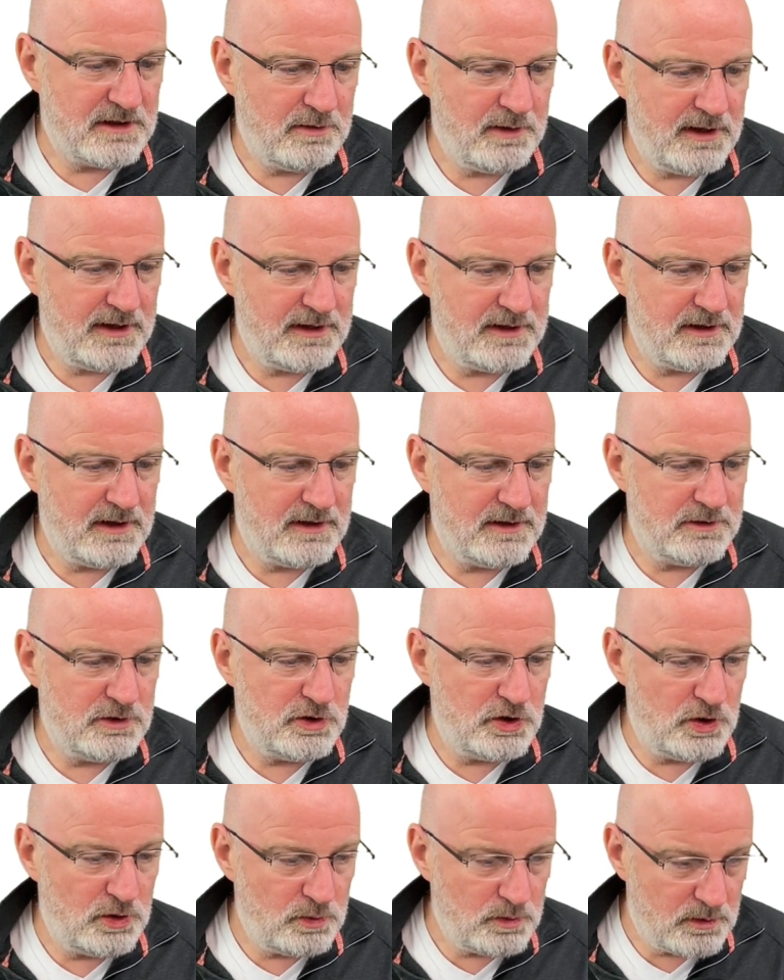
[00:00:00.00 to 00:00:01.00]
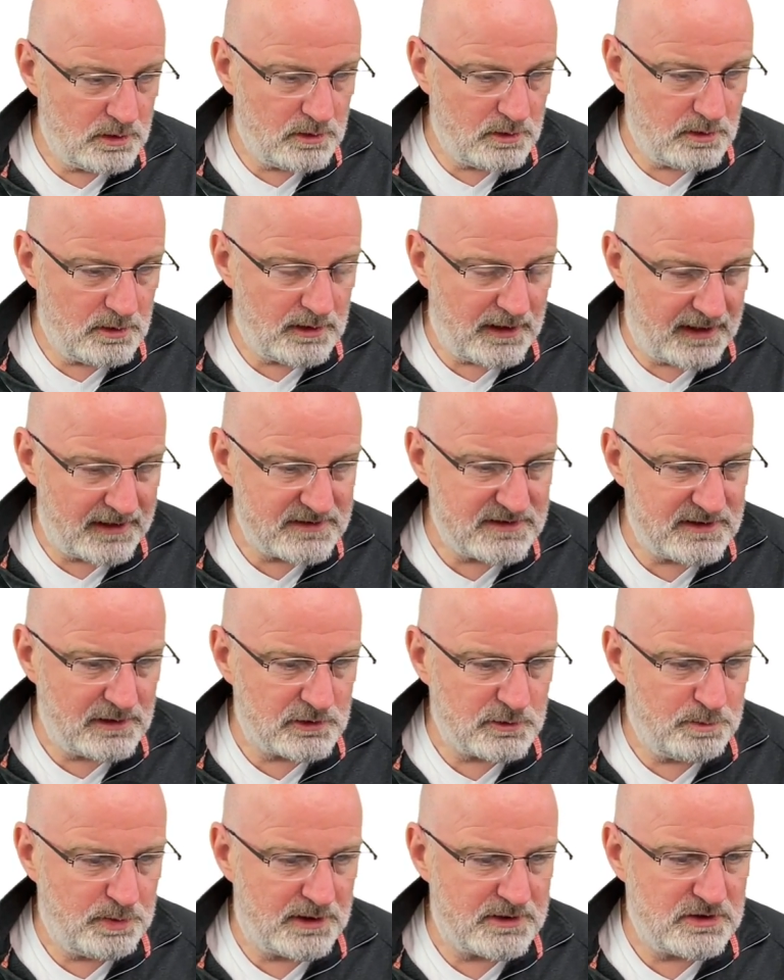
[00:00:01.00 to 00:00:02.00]
is create a new
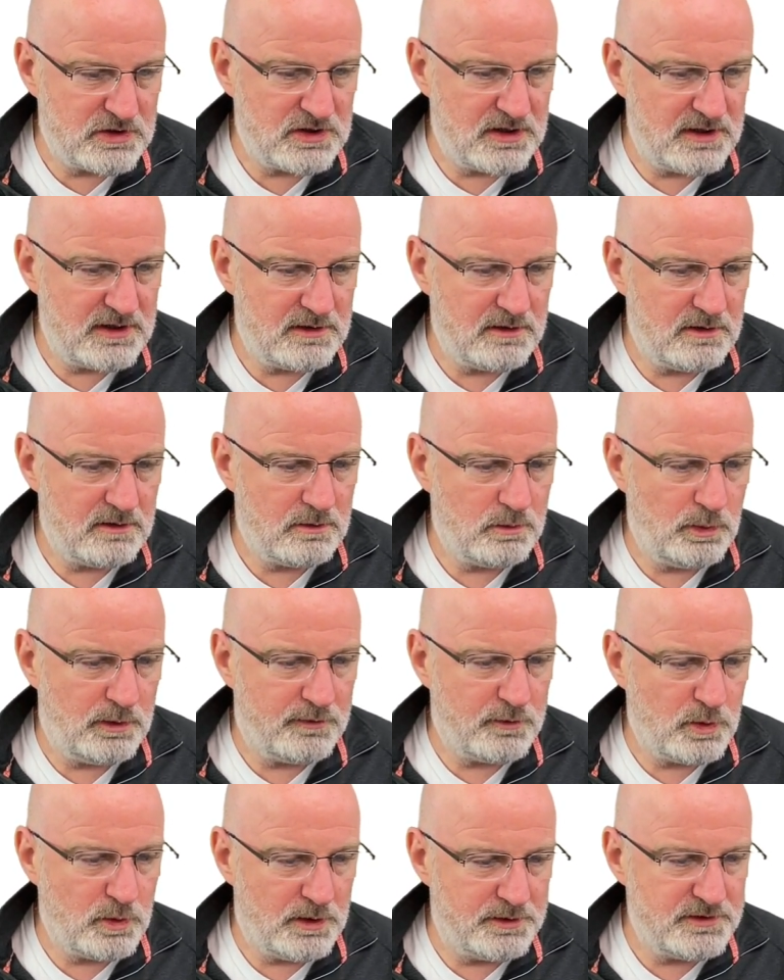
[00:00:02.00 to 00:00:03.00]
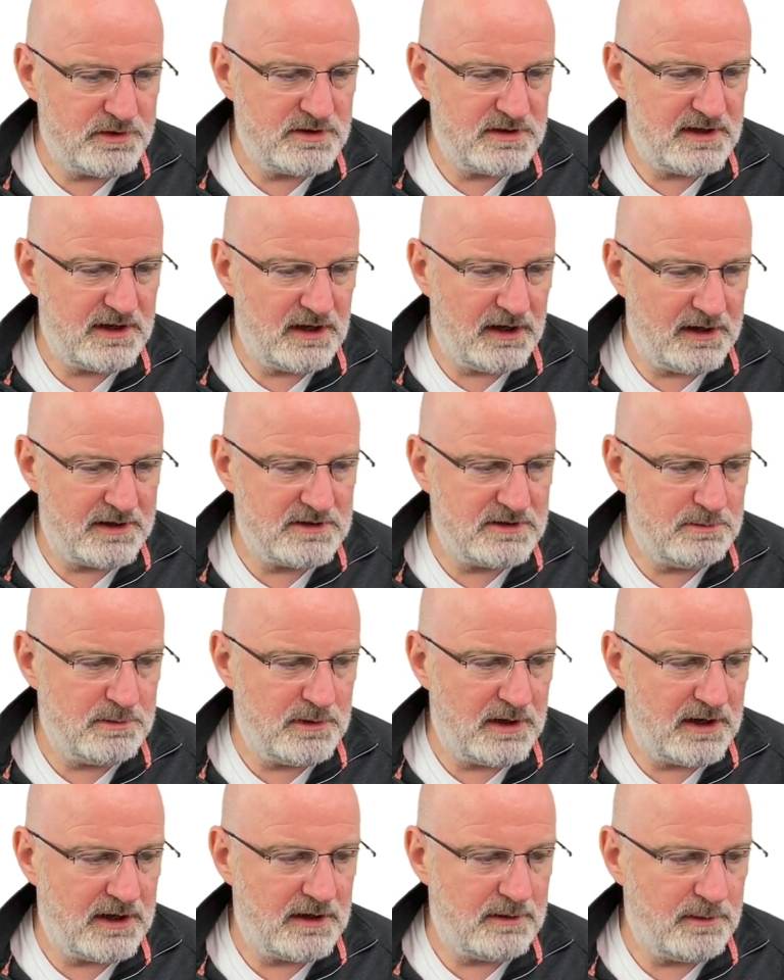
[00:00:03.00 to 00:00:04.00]
Excel spreadsheet with quantity,
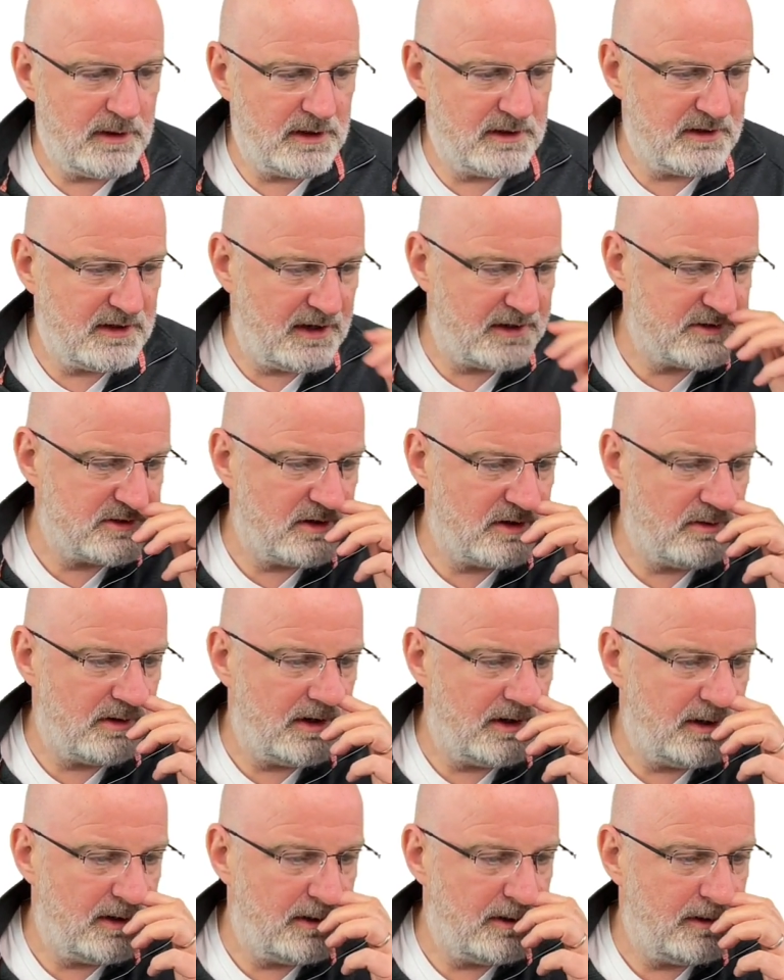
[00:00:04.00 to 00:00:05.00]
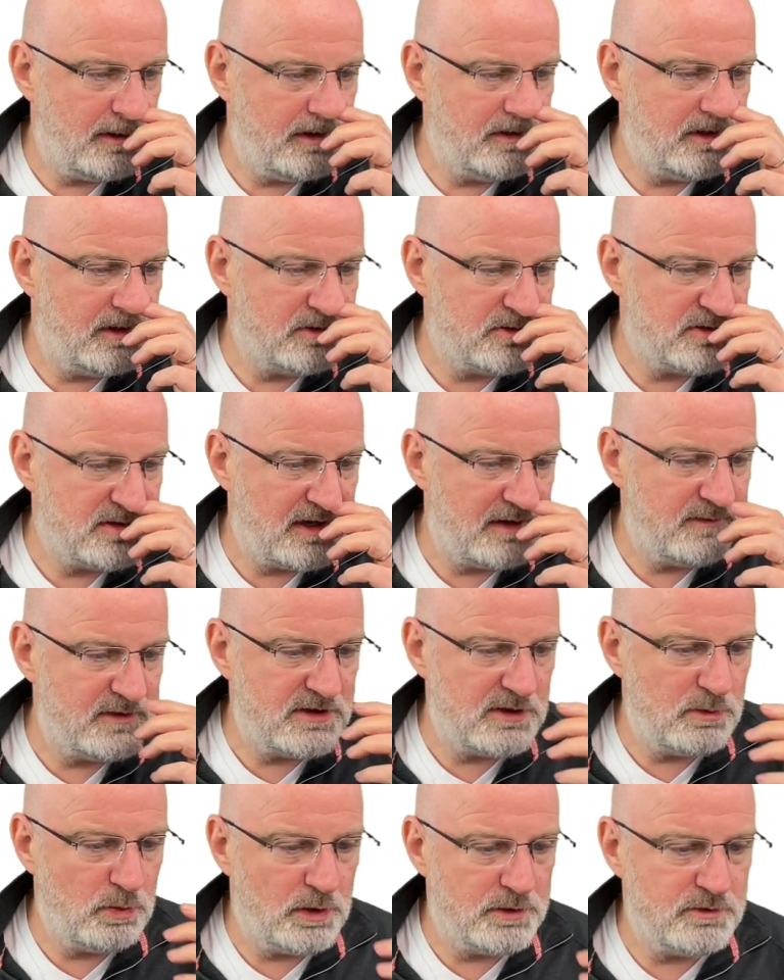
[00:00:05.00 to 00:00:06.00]
item name and category in it, and then
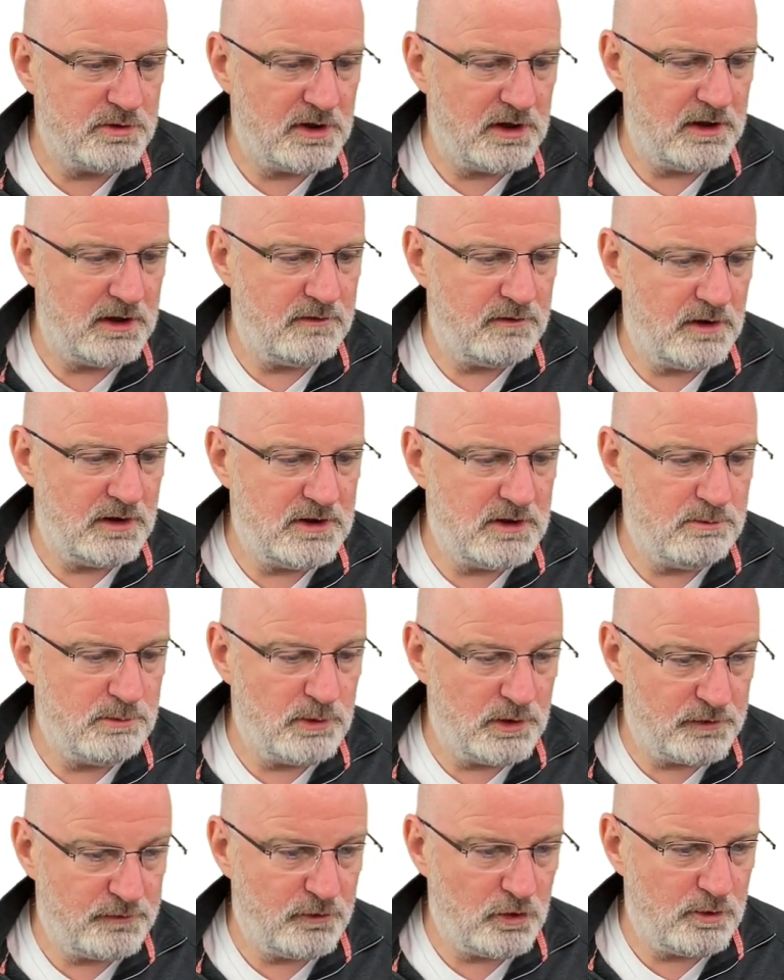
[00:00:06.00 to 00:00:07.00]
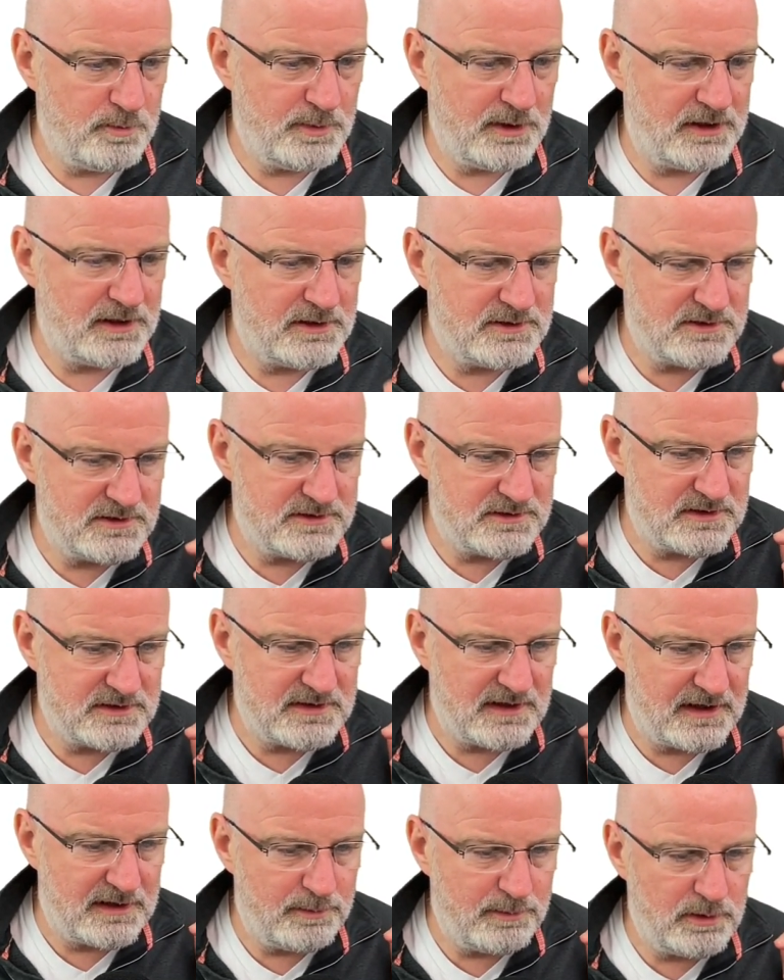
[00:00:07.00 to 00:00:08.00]
save it to OneDrive. And you must format this as
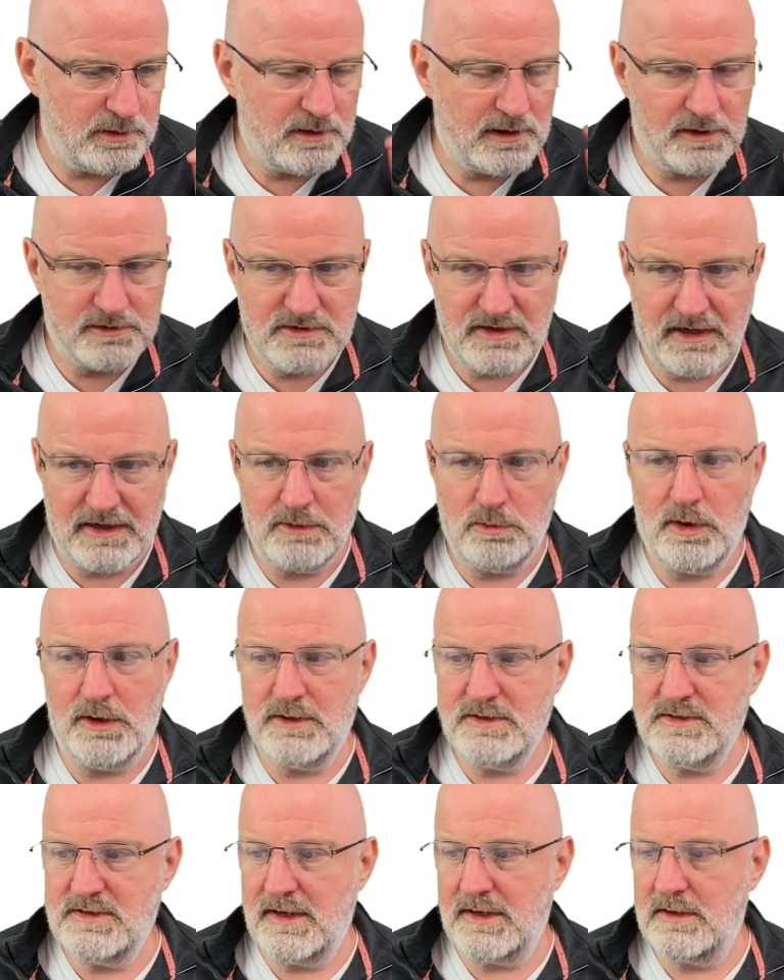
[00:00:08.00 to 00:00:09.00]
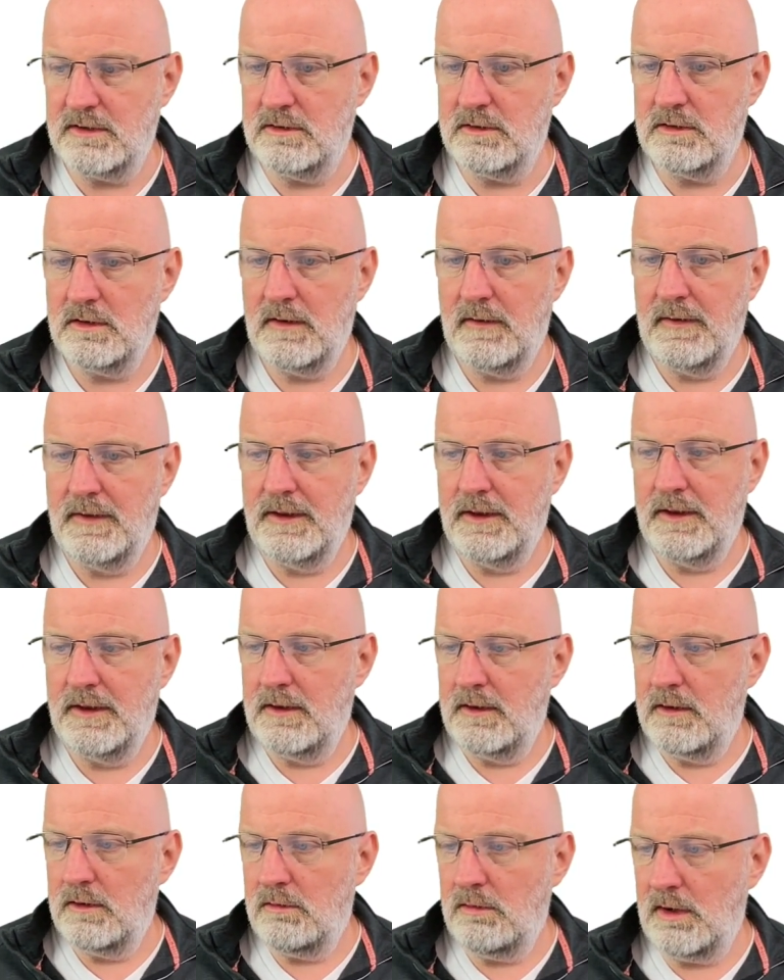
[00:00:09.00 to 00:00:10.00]
a table. I'll tell you why in a second.
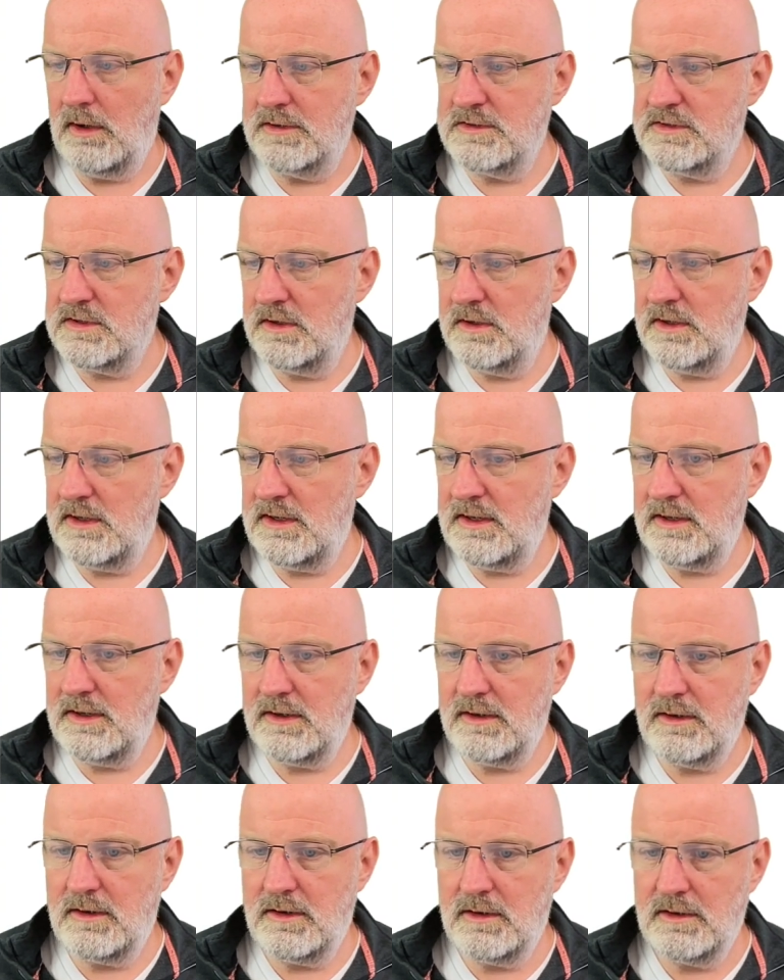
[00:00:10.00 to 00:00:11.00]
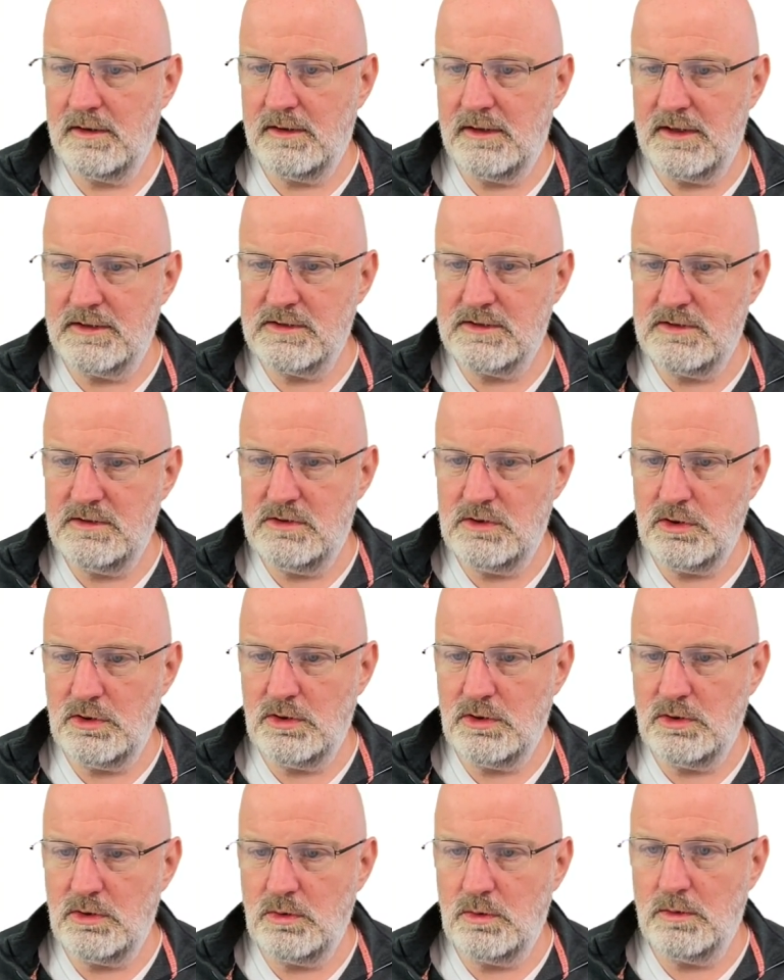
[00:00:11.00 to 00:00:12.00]
Right, so here,
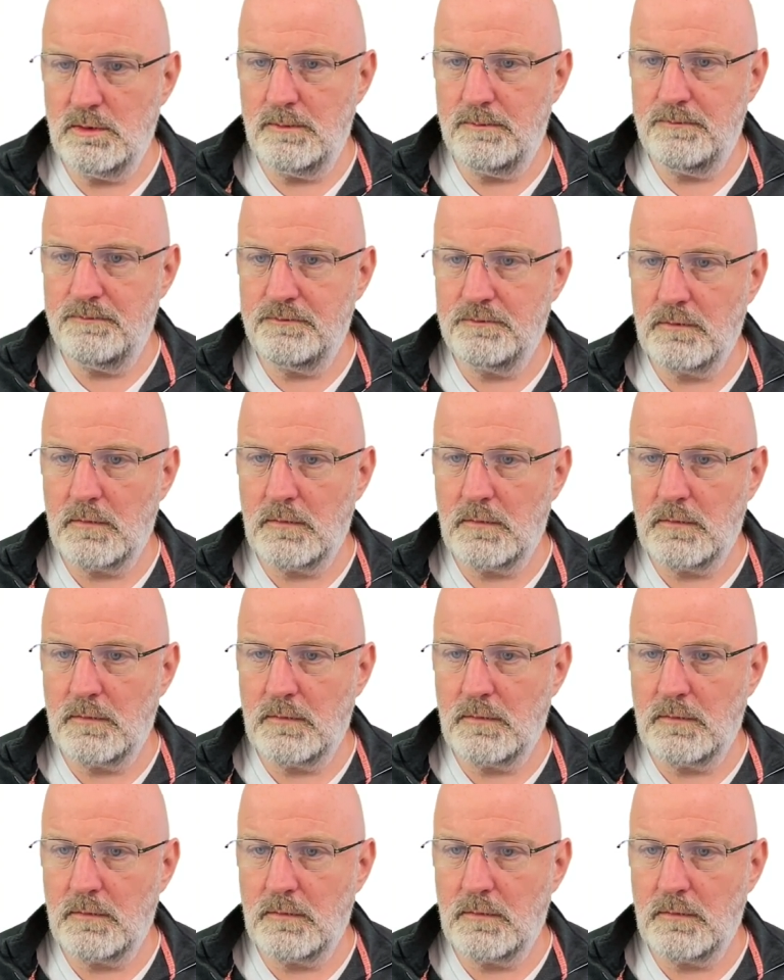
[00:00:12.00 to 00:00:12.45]
I'm